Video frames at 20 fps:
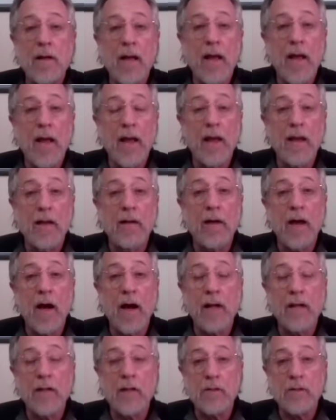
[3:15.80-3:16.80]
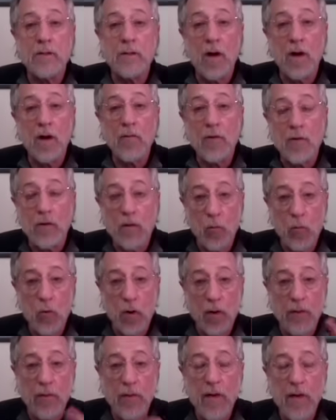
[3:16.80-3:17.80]
And I discovered
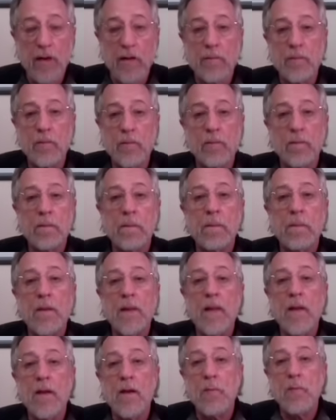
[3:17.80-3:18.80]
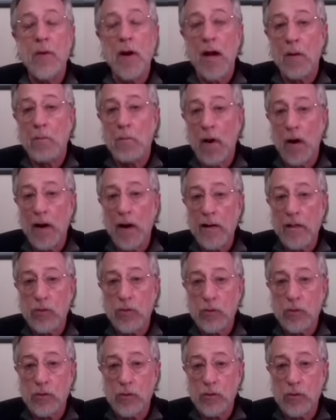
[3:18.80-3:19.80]
one thing my mind
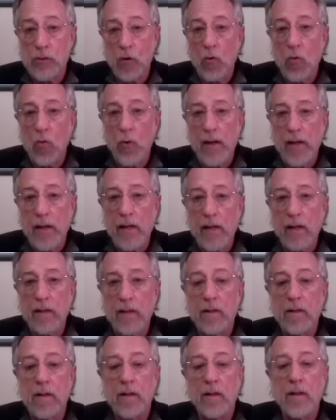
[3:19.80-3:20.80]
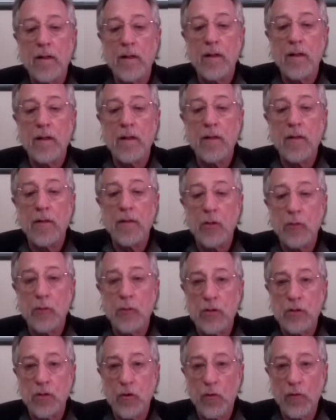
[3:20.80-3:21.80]
was so weak, there
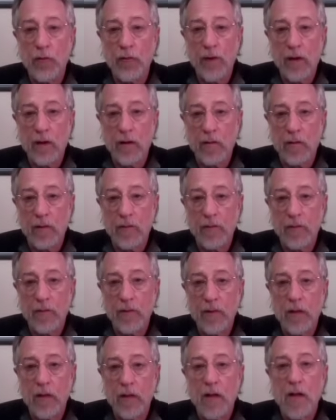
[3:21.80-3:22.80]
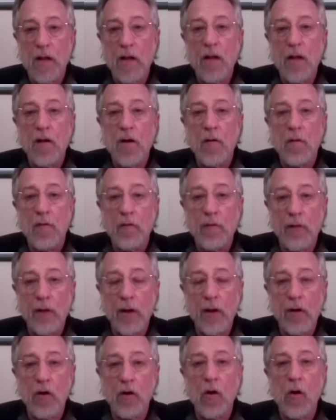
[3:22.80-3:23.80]
was no fear.
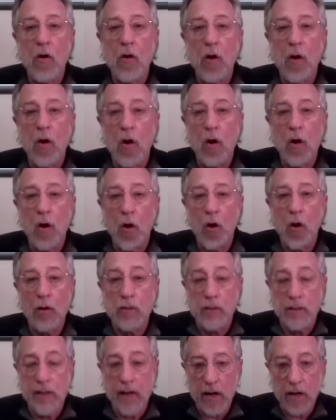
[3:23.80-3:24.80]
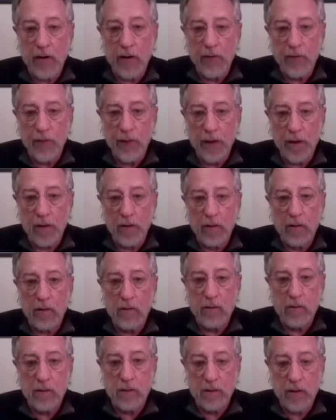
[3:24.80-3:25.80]
Fear, scary fear,
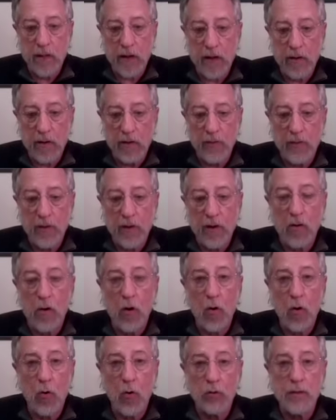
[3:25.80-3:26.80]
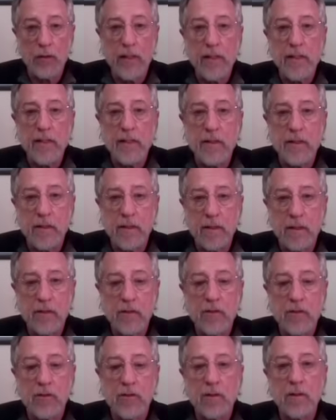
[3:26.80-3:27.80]
scary fear only
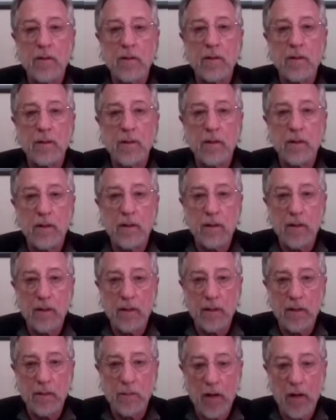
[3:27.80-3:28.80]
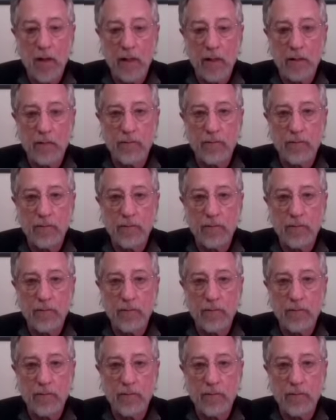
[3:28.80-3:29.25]
exists in the mind.